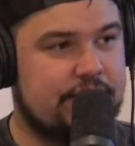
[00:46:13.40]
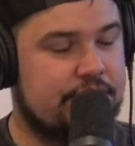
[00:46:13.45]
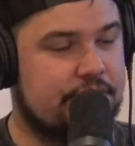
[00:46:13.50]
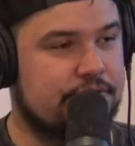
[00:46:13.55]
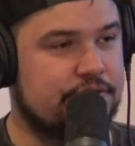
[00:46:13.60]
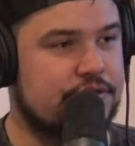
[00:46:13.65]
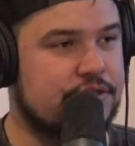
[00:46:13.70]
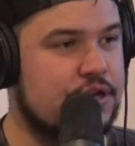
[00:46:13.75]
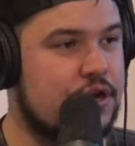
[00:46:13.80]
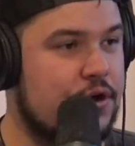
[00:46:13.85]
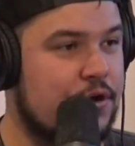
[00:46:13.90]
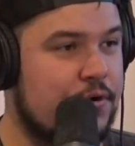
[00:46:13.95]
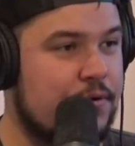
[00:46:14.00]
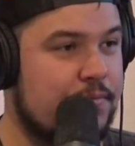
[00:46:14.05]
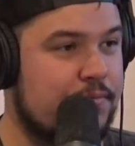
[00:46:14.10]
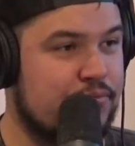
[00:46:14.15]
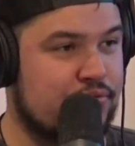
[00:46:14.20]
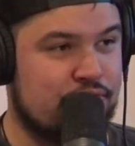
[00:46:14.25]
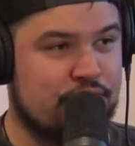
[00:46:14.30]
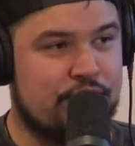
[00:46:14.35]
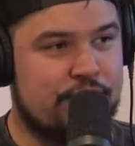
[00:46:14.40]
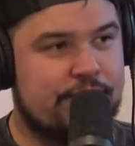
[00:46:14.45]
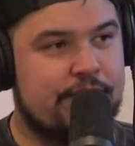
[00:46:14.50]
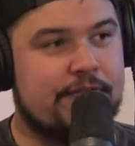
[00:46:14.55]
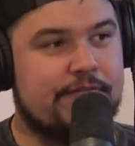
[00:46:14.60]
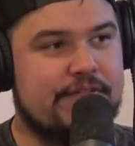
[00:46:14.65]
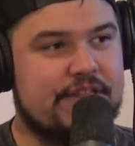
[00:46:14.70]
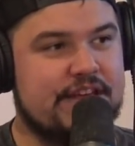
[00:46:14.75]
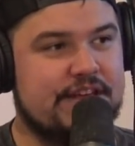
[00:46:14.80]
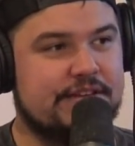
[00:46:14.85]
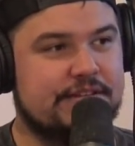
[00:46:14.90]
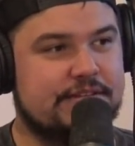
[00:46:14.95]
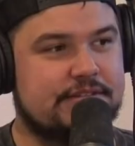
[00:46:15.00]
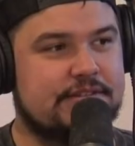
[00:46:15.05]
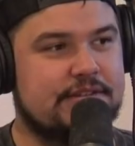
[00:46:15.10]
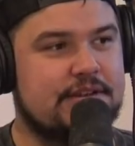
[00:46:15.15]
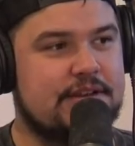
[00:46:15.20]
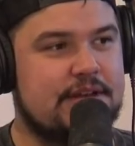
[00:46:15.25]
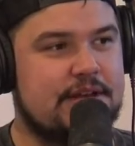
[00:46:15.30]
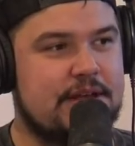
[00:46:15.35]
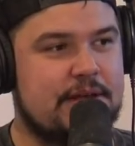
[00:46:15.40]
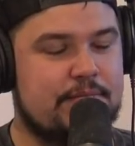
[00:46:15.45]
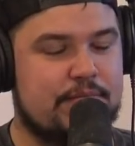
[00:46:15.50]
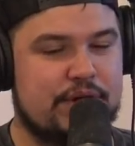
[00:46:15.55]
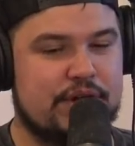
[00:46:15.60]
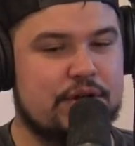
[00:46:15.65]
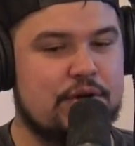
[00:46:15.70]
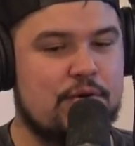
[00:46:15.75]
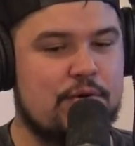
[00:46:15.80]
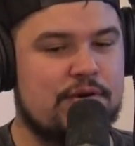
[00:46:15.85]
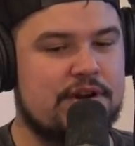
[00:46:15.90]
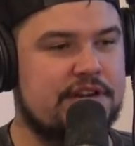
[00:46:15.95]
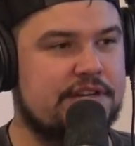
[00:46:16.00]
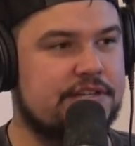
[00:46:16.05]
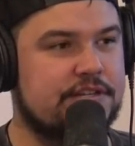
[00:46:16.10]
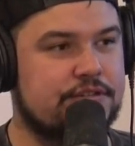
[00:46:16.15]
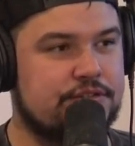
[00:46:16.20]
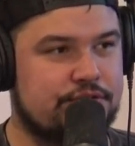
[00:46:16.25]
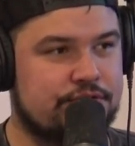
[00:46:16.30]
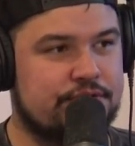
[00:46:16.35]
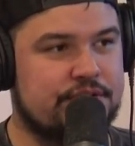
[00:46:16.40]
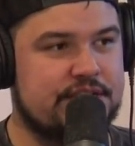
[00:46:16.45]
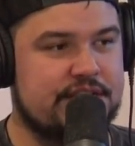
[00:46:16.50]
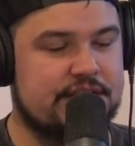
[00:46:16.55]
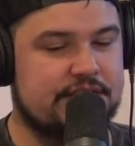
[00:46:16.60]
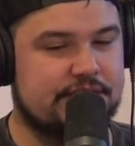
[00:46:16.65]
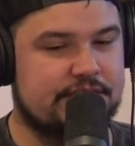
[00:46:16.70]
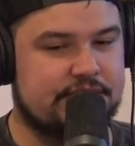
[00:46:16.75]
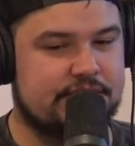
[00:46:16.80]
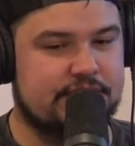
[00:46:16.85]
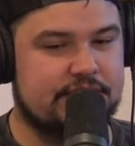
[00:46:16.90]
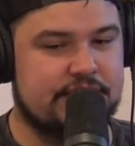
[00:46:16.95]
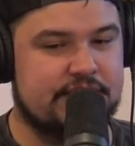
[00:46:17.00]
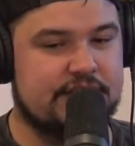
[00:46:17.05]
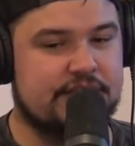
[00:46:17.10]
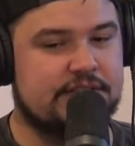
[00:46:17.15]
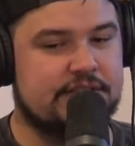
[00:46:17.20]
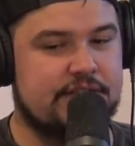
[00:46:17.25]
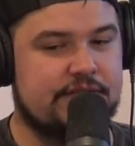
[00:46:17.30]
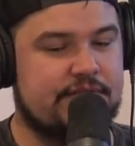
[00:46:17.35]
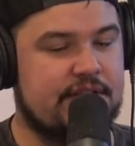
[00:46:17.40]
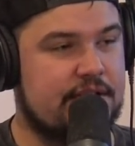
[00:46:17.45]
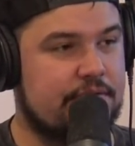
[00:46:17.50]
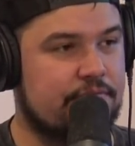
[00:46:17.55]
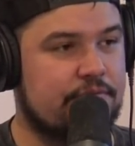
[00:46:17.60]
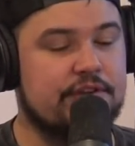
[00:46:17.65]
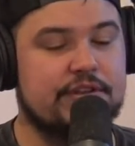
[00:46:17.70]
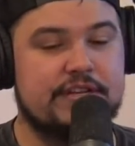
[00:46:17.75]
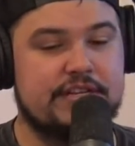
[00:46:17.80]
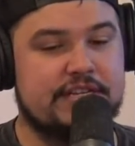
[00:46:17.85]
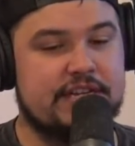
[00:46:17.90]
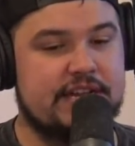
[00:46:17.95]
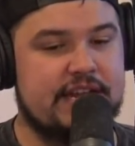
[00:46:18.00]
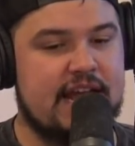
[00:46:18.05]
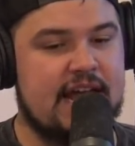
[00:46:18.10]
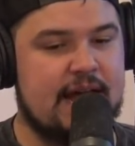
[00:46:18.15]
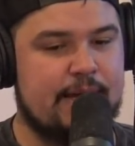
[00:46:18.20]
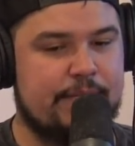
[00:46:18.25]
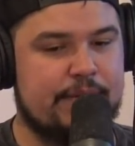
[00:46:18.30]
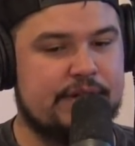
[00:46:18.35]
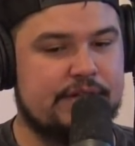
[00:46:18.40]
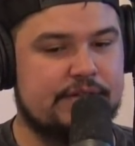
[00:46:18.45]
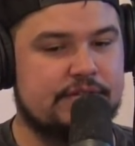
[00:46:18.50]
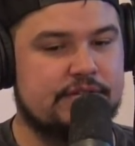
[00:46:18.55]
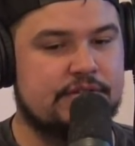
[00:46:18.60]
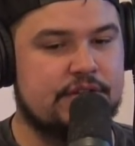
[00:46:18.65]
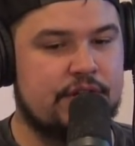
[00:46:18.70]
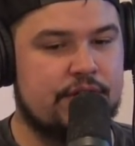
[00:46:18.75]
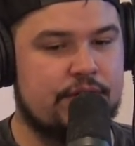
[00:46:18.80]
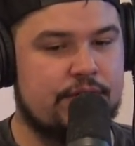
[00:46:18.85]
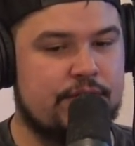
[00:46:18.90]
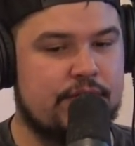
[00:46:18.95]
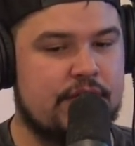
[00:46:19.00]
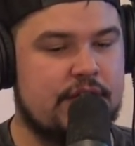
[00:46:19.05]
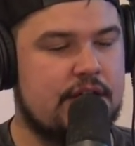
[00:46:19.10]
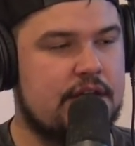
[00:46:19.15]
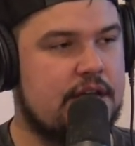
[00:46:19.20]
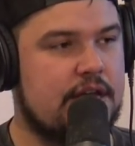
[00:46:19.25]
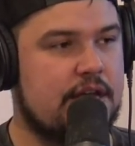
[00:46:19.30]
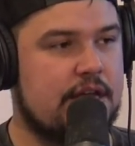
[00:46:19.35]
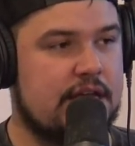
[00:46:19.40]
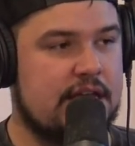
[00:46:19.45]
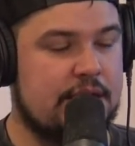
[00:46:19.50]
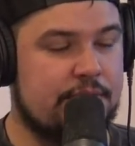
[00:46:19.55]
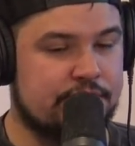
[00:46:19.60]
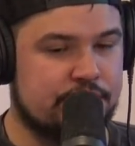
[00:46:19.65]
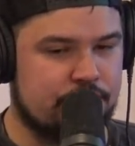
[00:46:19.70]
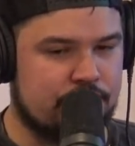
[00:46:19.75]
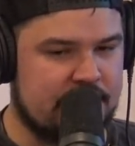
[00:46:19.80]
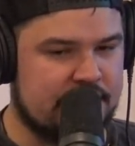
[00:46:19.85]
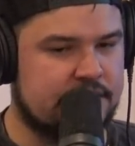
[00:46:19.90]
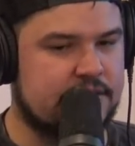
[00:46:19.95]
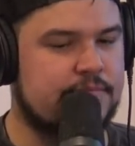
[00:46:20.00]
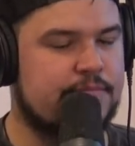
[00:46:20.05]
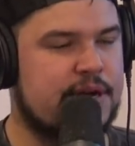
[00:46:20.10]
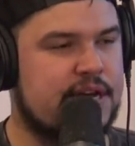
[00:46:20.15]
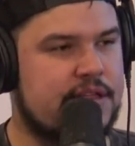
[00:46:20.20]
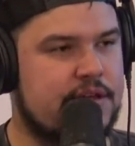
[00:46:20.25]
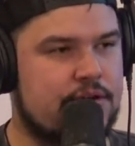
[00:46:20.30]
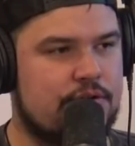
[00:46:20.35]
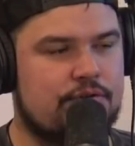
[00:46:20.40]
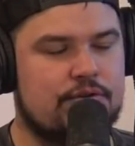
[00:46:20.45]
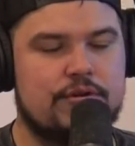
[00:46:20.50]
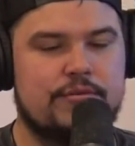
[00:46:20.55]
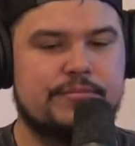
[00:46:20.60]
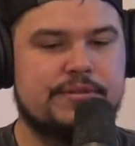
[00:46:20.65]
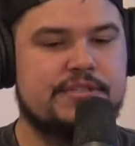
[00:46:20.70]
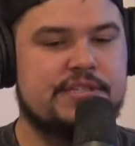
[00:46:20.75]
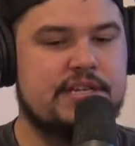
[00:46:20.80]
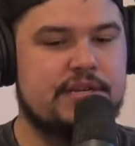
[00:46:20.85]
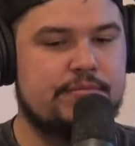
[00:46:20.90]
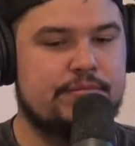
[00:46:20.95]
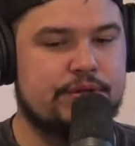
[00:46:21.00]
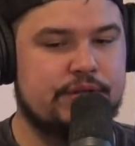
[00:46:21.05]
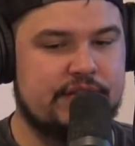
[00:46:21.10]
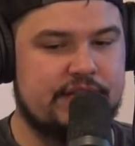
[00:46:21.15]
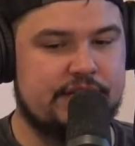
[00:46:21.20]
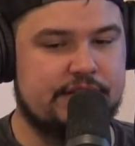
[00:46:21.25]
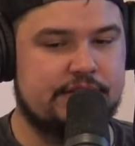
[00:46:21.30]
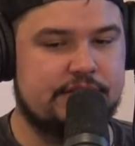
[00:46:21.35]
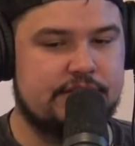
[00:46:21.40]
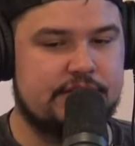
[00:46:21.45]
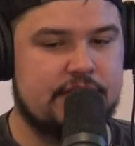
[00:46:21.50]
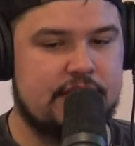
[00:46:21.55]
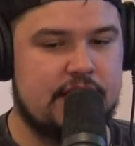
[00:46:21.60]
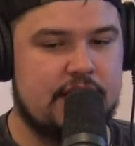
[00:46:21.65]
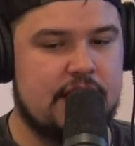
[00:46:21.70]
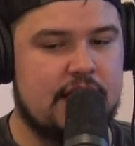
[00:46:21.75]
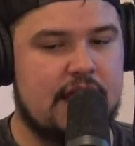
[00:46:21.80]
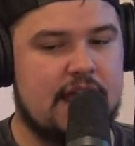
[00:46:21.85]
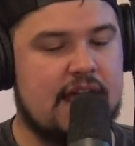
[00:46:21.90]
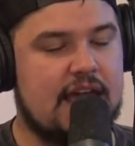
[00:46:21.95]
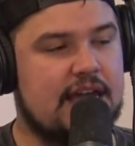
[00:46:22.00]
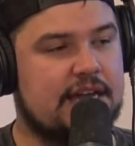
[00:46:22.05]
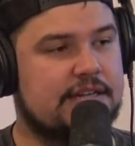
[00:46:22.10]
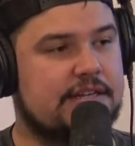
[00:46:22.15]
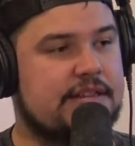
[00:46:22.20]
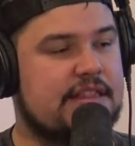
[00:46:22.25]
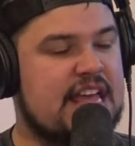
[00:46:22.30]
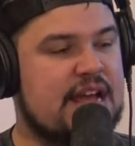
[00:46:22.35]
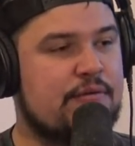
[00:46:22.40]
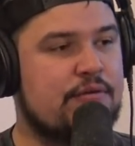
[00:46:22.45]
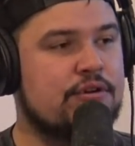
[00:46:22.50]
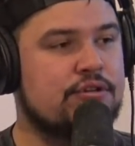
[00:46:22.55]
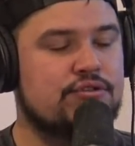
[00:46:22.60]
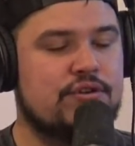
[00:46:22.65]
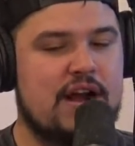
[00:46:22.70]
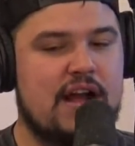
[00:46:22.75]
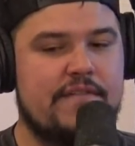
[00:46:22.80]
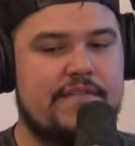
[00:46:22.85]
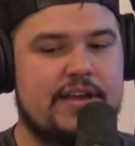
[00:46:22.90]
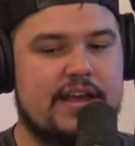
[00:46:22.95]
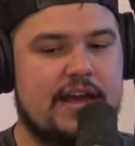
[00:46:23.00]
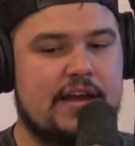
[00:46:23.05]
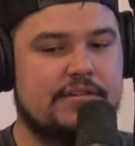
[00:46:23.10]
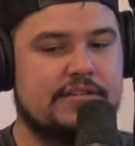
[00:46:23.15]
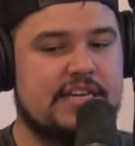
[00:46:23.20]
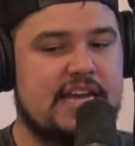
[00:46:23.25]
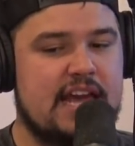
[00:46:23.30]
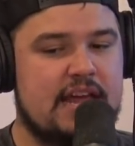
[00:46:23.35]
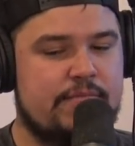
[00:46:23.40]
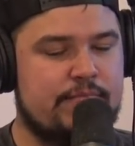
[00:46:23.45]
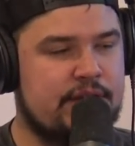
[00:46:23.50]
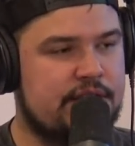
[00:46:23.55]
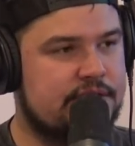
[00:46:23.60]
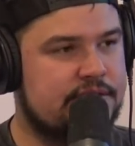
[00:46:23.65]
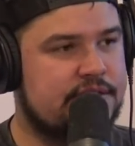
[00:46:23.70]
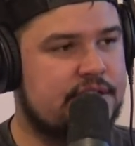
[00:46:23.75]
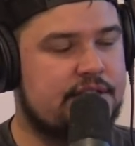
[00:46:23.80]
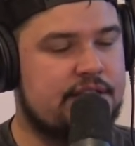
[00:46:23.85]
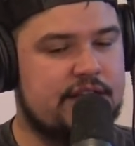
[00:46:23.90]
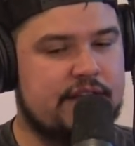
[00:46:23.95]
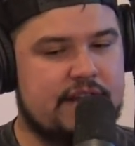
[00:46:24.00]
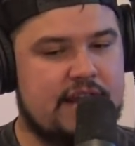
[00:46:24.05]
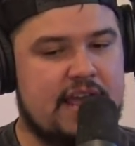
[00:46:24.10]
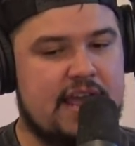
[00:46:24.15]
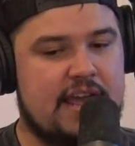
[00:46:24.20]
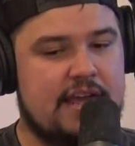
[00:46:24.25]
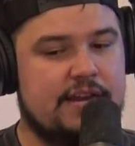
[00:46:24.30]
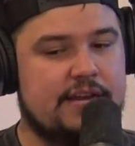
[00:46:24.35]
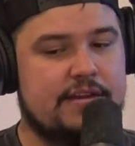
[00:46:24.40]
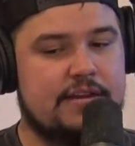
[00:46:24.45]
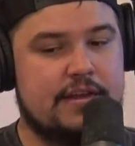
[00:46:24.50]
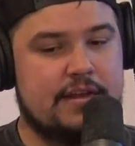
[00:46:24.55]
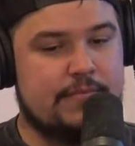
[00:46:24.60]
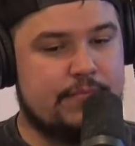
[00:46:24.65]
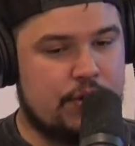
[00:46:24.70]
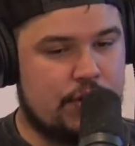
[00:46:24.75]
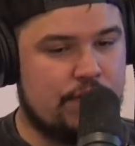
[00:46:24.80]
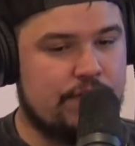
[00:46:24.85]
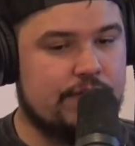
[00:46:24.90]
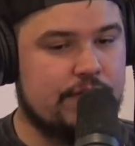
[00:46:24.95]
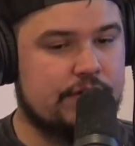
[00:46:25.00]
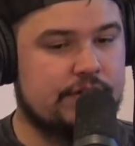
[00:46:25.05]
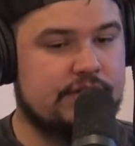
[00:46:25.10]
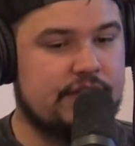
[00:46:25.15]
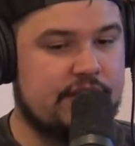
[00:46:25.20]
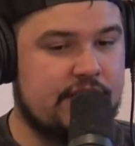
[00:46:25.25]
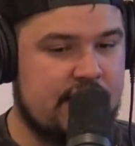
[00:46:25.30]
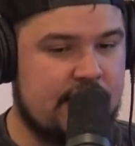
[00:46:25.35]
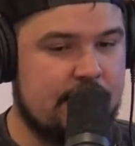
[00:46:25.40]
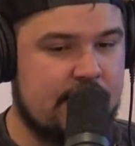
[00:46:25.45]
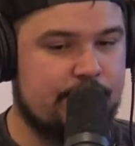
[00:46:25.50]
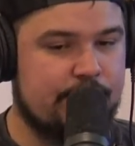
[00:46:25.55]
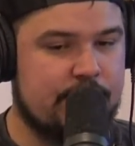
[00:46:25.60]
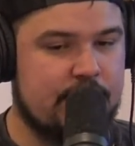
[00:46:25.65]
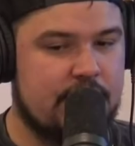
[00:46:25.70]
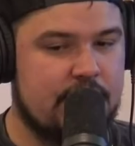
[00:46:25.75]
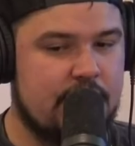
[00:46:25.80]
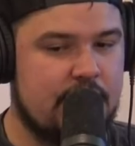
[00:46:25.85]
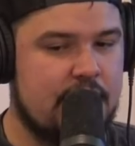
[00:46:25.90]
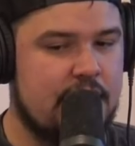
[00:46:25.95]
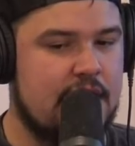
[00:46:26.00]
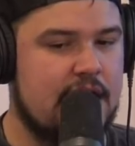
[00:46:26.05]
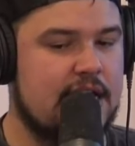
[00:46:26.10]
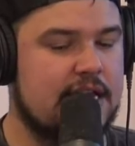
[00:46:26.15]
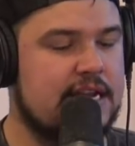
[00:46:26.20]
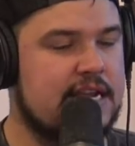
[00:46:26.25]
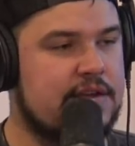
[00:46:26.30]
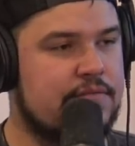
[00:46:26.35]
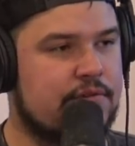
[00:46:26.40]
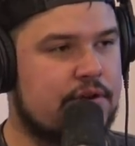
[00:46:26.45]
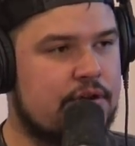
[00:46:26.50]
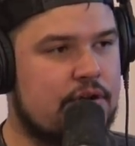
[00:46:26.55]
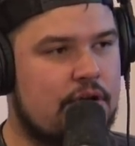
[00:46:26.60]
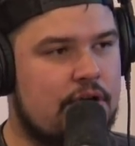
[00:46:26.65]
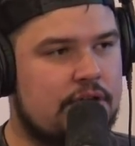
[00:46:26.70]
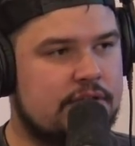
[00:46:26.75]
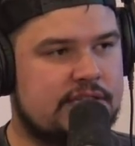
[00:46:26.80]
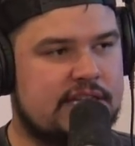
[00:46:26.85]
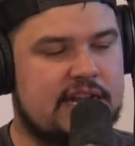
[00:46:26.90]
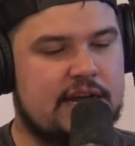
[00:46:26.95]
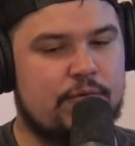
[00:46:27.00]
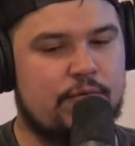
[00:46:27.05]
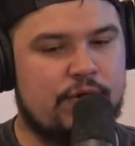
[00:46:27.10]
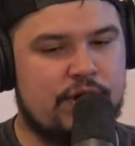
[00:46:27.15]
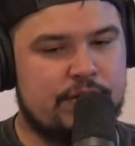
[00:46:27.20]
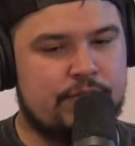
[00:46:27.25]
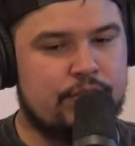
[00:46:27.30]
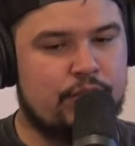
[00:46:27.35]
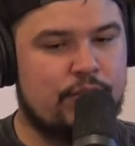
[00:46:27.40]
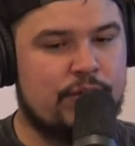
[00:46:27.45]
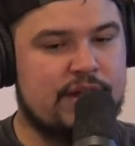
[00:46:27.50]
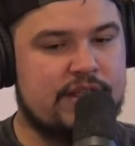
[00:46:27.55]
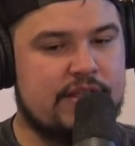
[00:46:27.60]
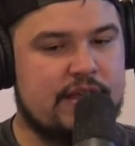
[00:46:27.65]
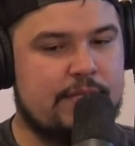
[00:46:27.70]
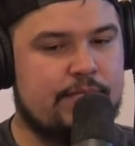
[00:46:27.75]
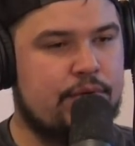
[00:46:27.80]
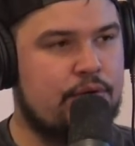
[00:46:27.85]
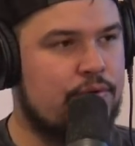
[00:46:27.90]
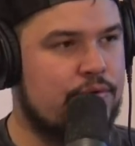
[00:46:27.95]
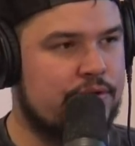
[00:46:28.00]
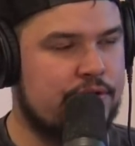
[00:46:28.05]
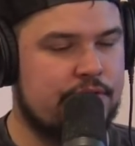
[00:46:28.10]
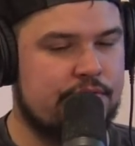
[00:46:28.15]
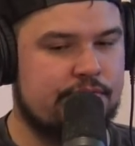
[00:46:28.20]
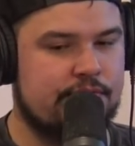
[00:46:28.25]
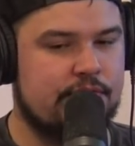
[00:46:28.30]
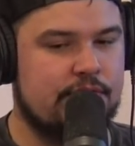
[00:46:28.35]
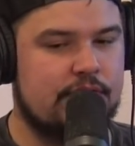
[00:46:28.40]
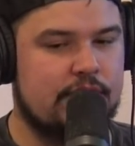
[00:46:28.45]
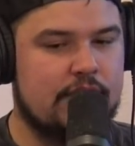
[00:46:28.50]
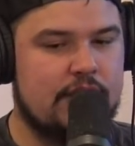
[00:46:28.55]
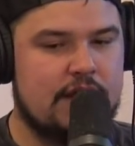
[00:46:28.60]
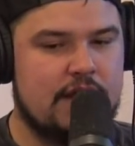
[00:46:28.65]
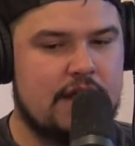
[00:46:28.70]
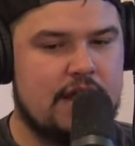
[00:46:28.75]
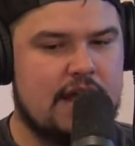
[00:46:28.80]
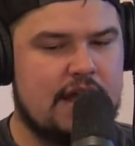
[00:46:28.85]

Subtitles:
there's no proof of this, but according to Julius, this event really did happen. So he was arrested by the Oklahoma City police, and they were driving out to Edmond to then hand him over to them. And he recalls that at one point they pulled over